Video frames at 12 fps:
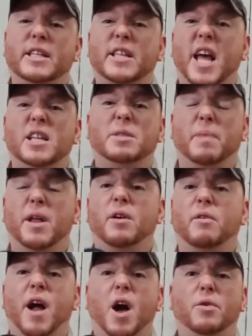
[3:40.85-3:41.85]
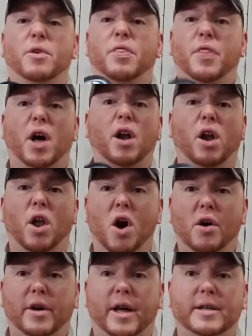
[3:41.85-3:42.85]
This has been around the
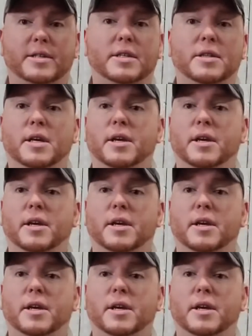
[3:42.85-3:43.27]
longest.